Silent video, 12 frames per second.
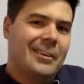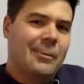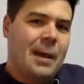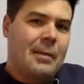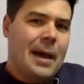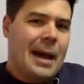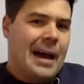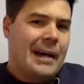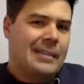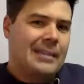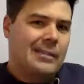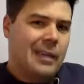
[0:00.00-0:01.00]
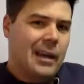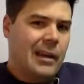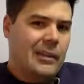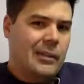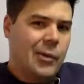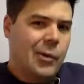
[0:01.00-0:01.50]
my past,
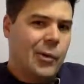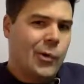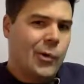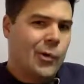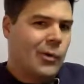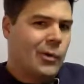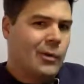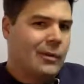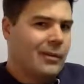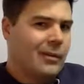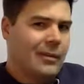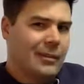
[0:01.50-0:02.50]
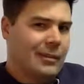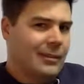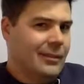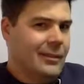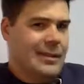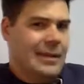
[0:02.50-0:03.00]
right? So
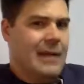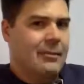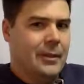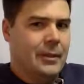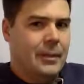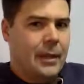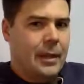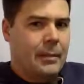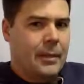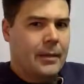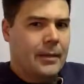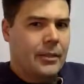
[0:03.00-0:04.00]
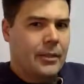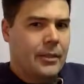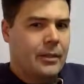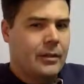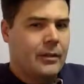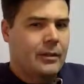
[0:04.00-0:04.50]
does that really mean I'm a
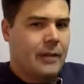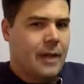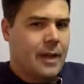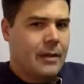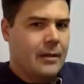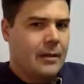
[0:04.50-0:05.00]
Christian, right?